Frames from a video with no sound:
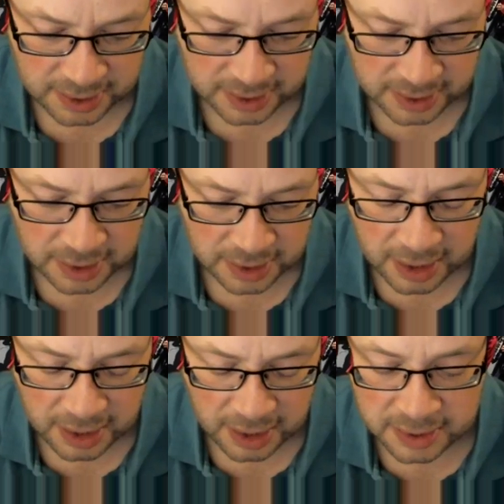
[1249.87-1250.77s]
either to
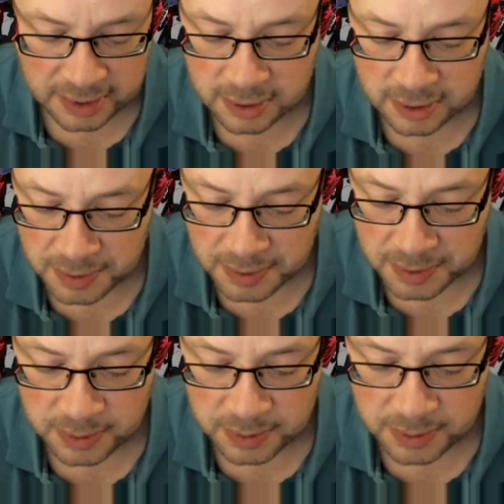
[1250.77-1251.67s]
compete with
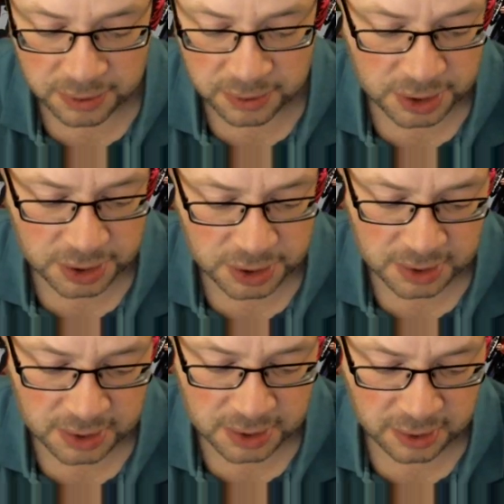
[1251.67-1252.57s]
Christians on the
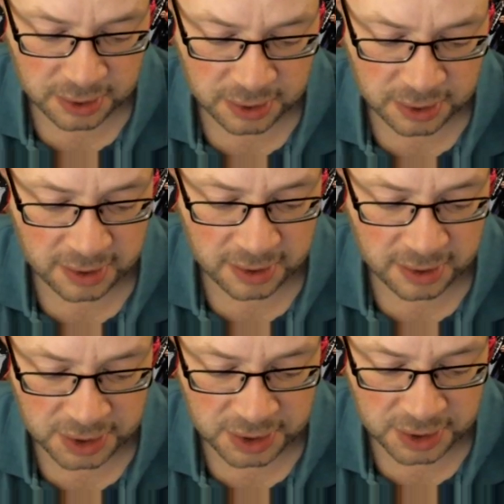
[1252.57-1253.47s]
birth of
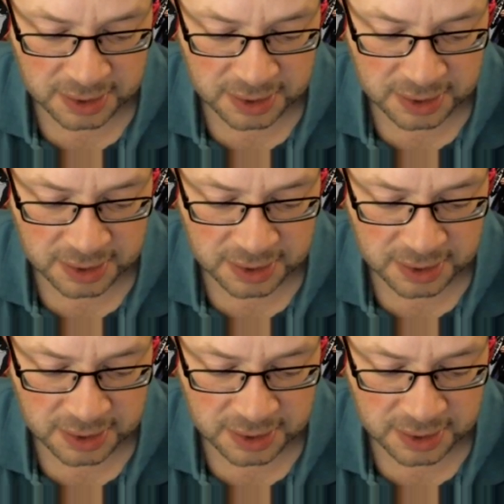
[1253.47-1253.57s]
Jesus